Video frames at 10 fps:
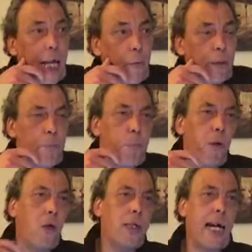It was
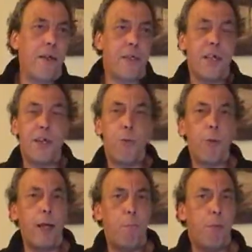bored out to
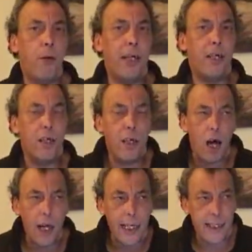
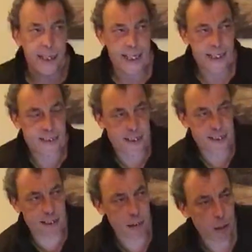3.9
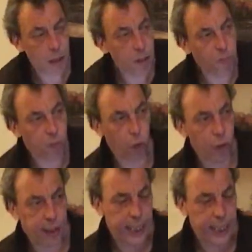litres for